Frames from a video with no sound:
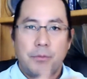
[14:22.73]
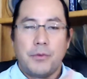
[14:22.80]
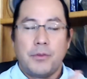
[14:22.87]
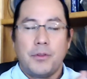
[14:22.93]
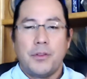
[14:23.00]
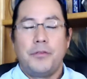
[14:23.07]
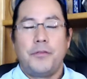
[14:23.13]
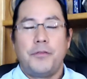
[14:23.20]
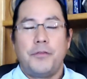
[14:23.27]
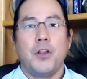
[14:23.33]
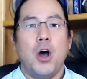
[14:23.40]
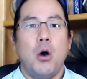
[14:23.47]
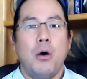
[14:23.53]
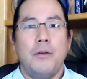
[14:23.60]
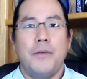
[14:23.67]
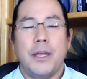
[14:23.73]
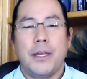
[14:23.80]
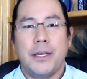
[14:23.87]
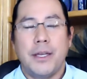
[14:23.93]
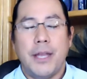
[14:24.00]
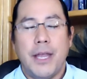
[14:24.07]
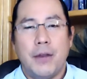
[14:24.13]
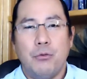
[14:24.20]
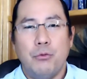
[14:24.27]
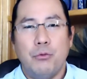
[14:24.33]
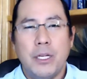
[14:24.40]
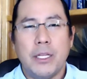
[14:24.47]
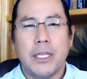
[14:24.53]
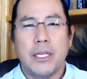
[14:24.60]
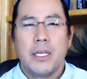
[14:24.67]
flow of it, and
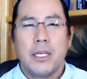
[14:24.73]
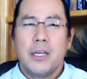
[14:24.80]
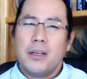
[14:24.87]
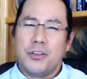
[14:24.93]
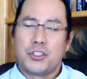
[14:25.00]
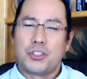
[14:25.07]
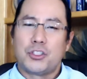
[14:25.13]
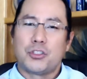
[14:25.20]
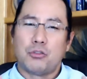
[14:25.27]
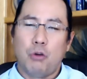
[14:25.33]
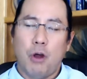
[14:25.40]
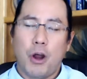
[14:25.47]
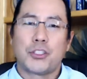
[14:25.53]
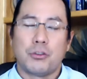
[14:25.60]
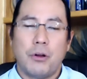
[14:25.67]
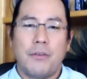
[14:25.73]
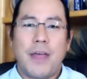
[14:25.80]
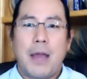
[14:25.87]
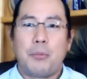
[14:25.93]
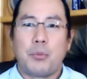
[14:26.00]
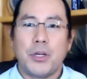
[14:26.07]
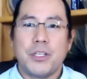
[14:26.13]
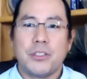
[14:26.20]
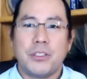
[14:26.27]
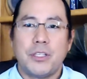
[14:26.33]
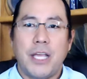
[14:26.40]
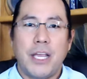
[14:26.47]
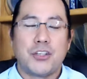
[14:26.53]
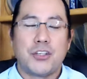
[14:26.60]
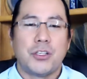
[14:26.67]
really the structure of that
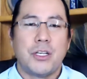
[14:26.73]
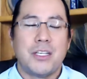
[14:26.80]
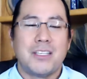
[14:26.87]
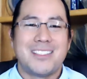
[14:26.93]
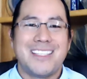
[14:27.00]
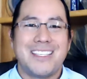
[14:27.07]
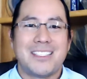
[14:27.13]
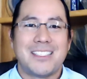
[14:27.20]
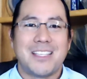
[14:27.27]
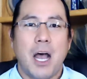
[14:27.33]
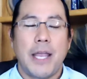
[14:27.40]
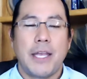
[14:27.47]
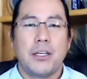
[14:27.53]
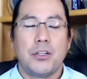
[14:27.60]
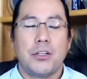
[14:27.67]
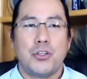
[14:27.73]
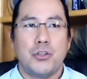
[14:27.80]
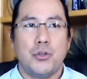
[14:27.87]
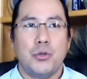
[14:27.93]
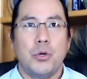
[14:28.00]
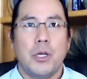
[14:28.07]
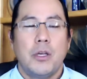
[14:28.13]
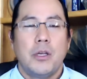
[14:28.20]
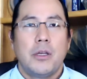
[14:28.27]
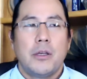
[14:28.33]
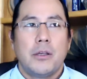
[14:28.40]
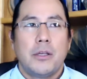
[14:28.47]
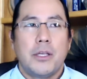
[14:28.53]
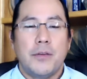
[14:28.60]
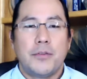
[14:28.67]
presentation is designed to
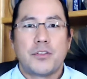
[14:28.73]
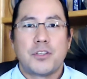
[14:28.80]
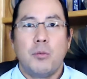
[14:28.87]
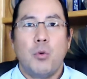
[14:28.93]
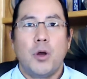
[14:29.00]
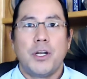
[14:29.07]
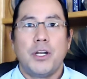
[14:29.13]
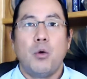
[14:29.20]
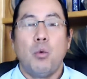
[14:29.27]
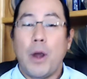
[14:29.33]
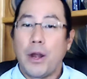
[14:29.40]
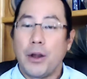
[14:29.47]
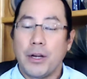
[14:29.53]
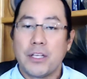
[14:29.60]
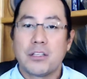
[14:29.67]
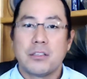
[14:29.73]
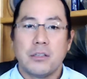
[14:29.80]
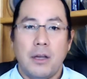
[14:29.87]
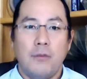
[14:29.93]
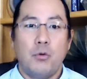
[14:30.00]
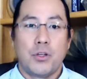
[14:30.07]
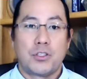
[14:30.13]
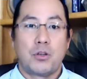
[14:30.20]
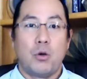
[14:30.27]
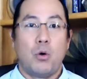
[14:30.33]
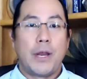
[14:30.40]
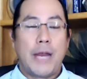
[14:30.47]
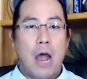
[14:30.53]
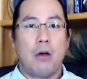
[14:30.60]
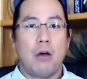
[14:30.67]
give someone an awareness of what's
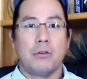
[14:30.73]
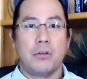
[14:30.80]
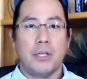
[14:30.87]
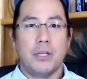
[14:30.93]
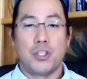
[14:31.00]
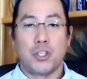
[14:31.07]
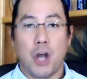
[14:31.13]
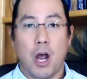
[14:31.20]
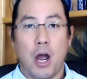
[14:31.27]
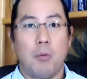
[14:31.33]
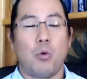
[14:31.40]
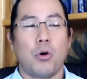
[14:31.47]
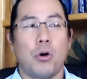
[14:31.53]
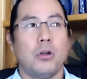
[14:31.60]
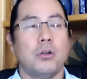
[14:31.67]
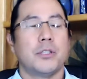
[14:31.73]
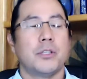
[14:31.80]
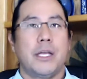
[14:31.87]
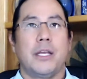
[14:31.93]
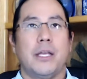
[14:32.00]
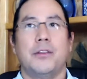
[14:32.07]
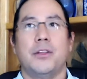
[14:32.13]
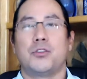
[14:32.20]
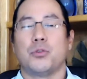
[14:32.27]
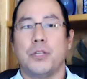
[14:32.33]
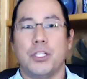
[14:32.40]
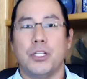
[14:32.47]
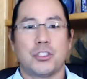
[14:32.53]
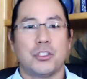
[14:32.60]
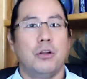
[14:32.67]
going out in the job world and the
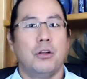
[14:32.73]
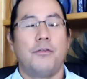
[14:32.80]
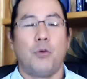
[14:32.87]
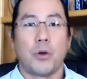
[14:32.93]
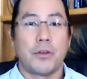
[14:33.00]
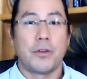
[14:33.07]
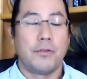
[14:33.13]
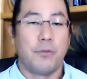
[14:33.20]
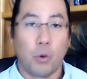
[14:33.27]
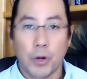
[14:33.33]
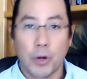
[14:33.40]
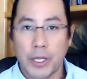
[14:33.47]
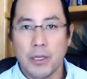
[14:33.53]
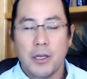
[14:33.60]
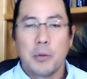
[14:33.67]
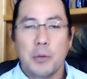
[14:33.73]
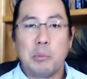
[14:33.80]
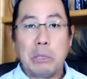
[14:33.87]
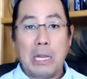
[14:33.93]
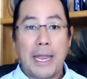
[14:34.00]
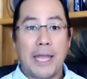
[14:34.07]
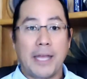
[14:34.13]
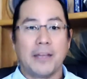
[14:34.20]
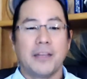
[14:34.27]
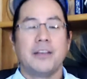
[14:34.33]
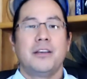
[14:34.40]
traditional 40-40 plan